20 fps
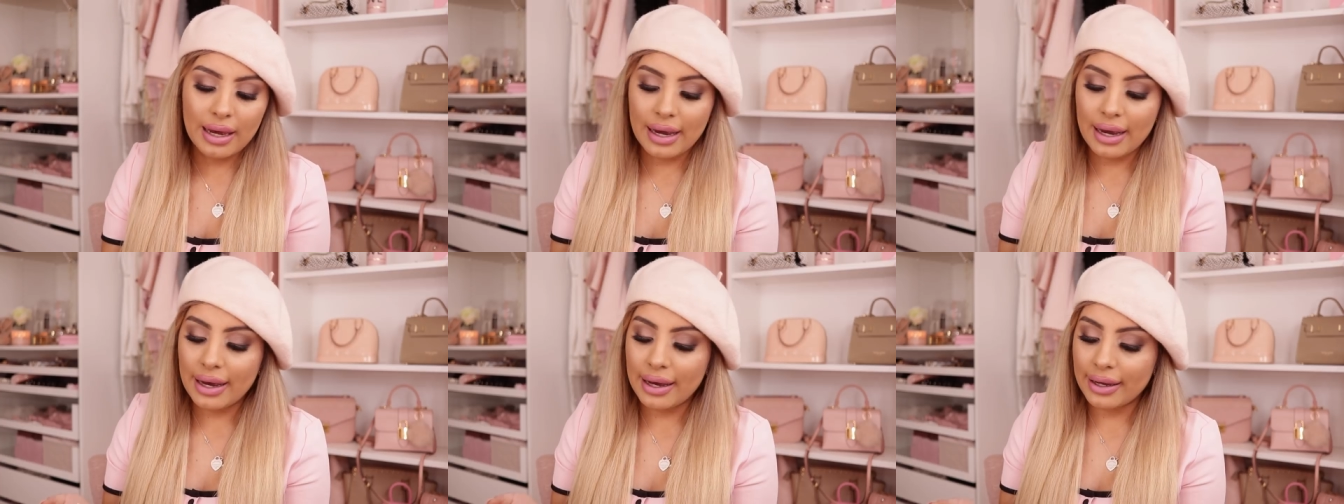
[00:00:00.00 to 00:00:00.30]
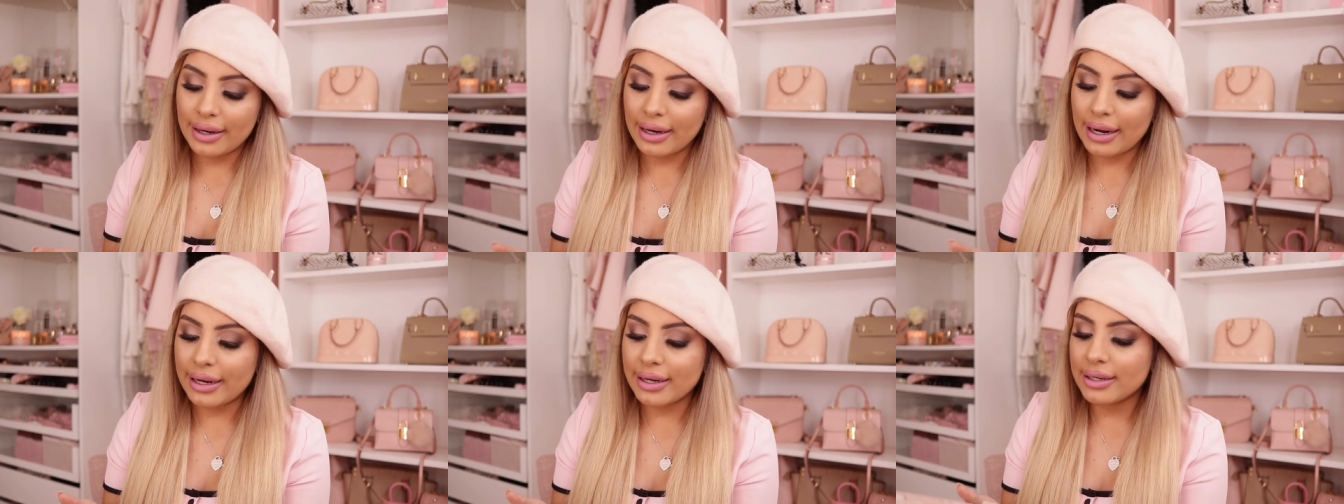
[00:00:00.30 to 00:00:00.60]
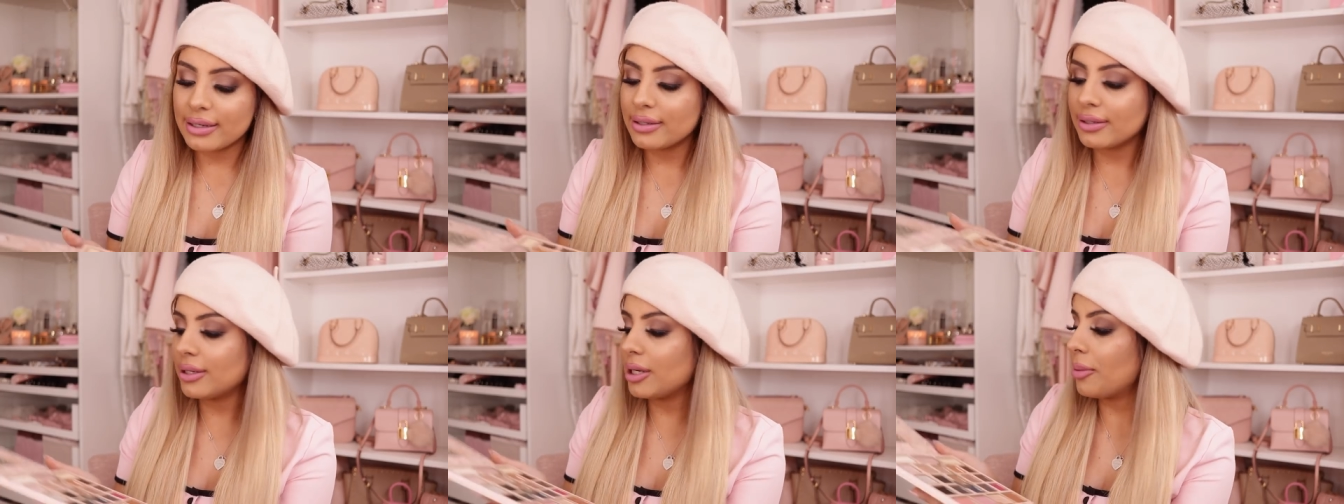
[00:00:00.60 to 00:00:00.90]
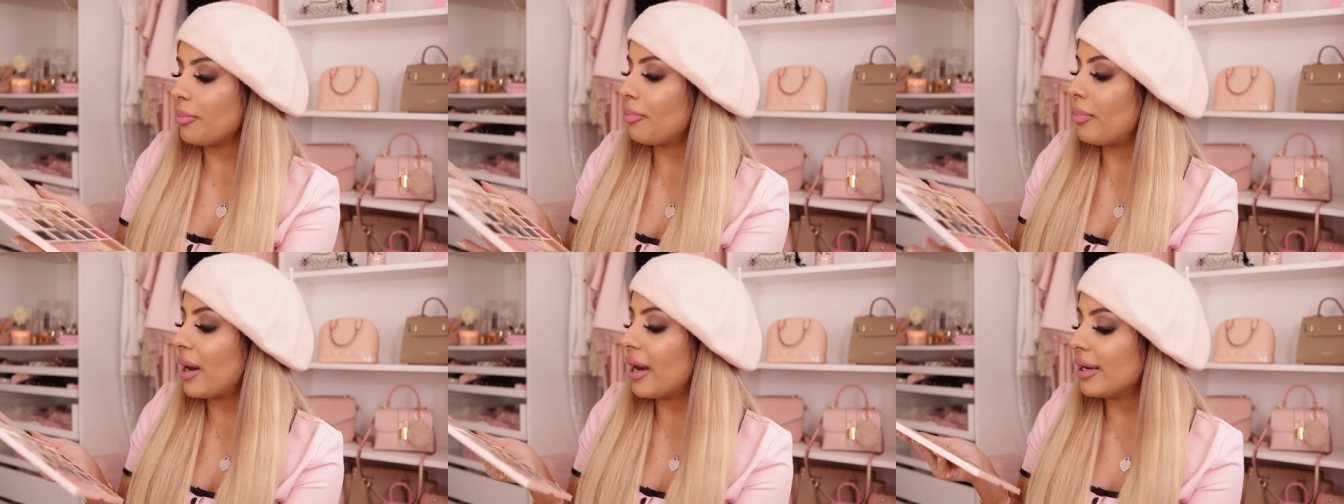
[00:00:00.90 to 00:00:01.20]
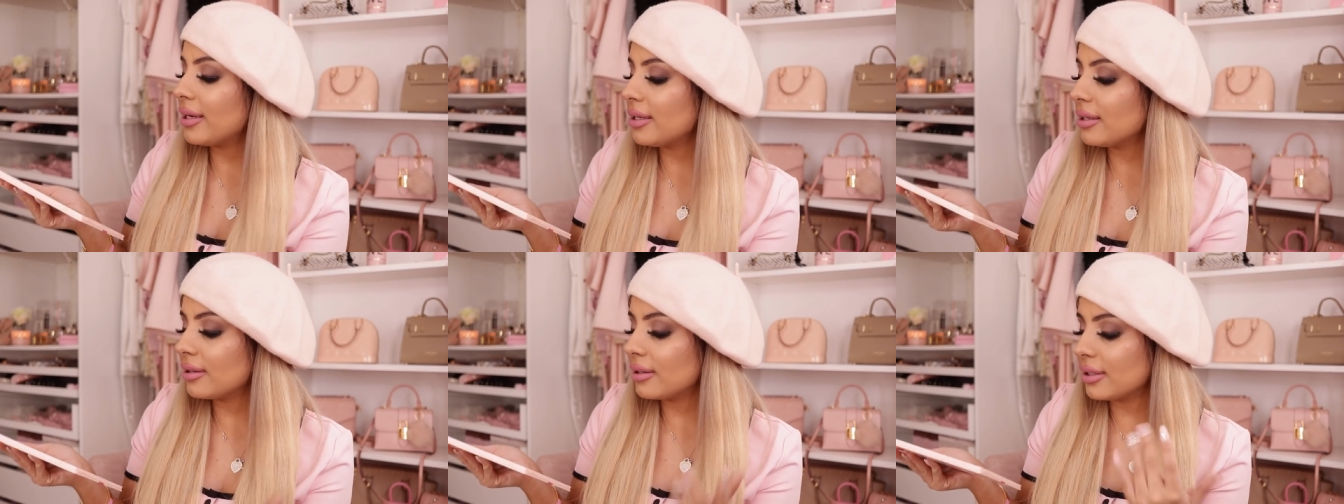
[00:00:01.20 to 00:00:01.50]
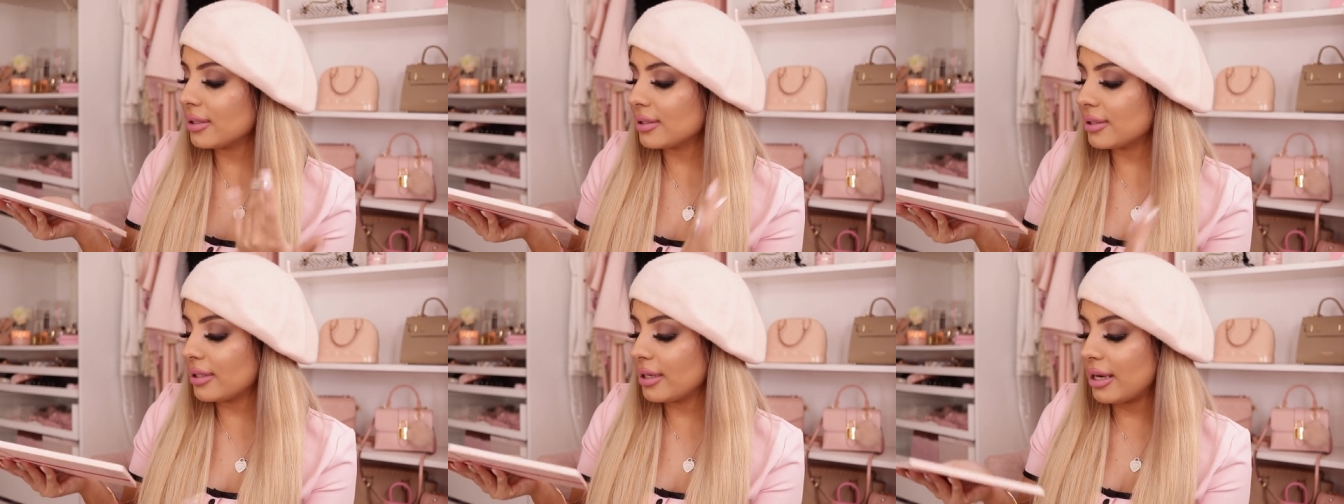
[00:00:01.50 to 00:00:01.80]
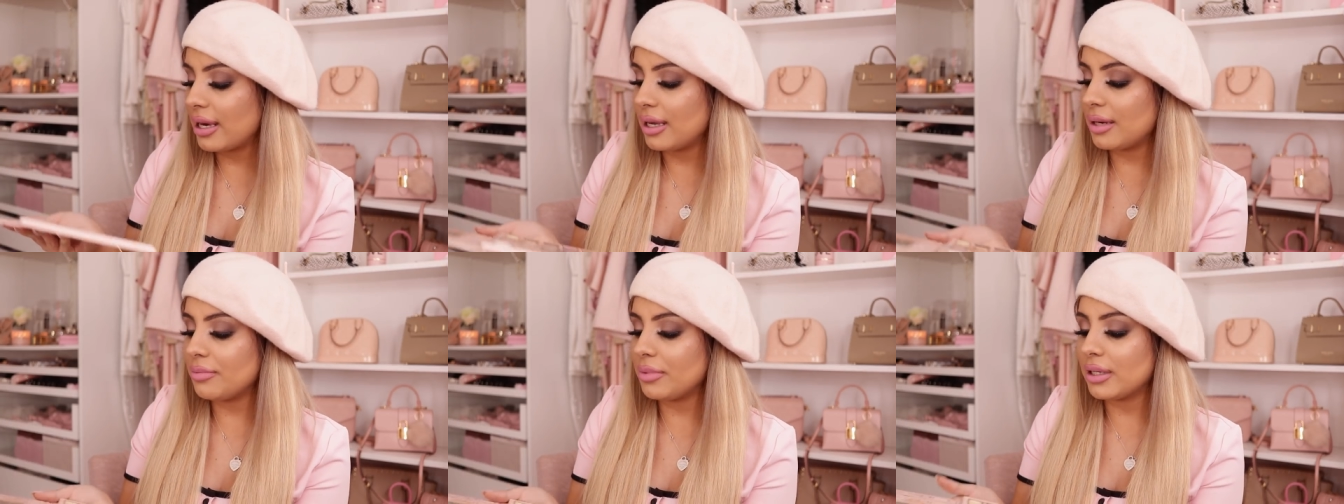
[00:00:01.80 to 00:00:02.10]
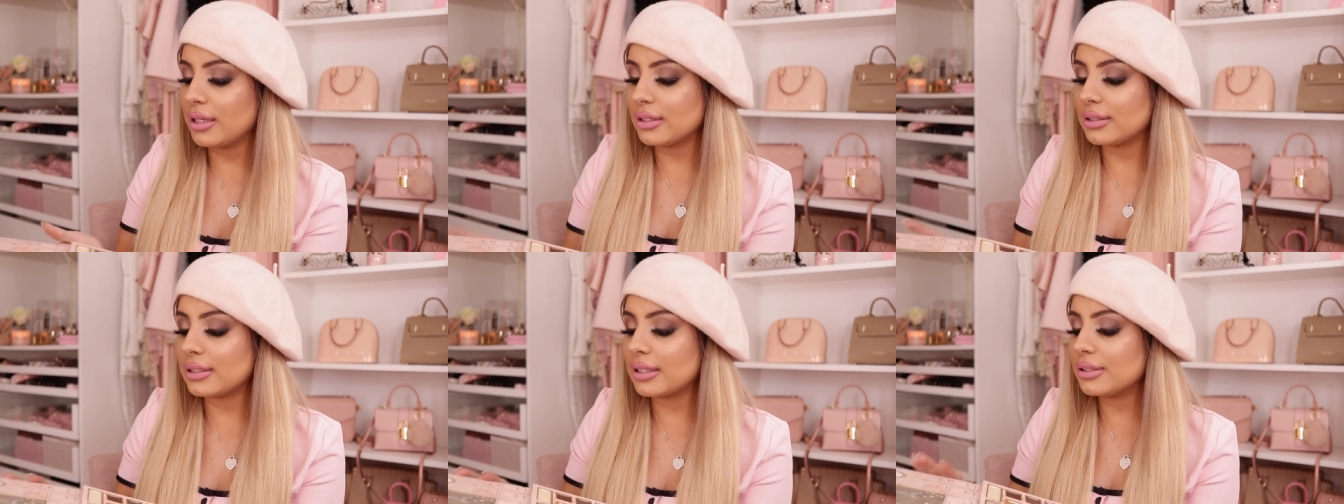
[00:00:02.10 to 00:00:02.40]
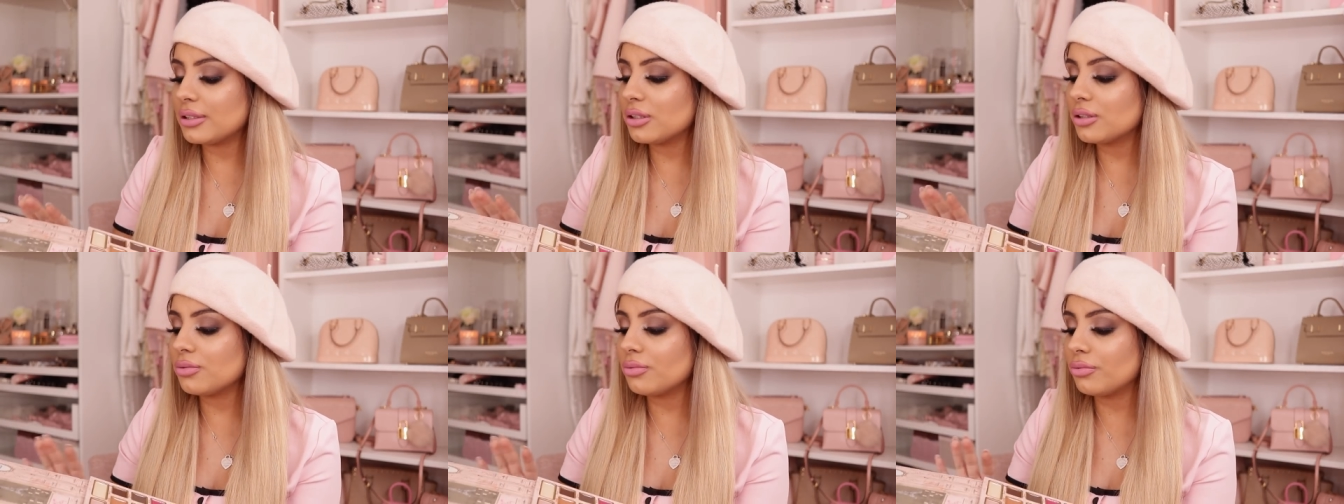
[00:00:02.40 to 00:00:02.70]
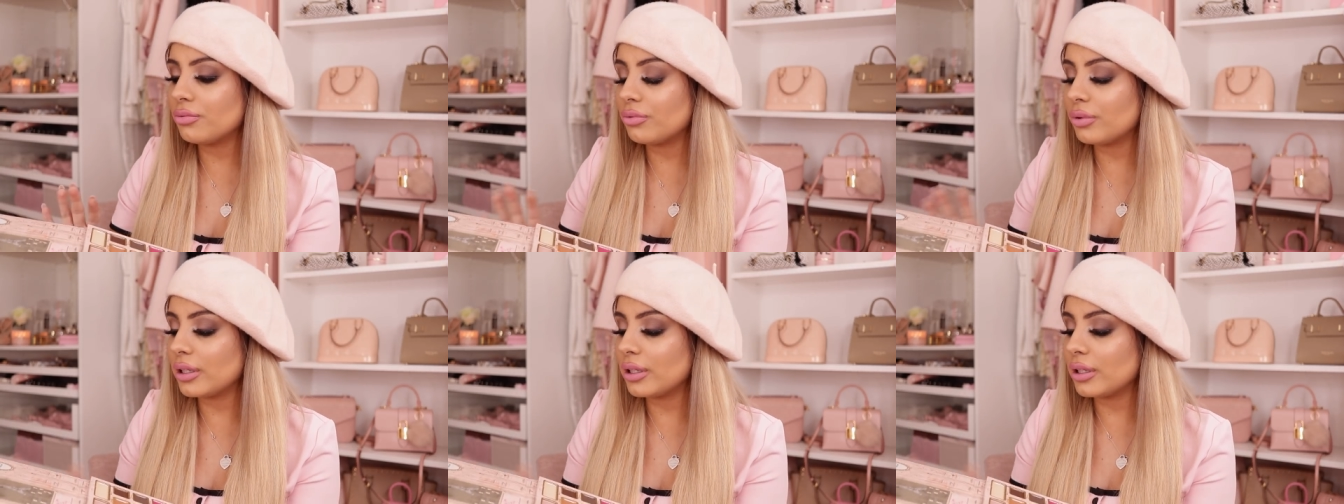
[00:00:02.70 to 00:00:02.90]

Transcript: and I ended up buying this again because I just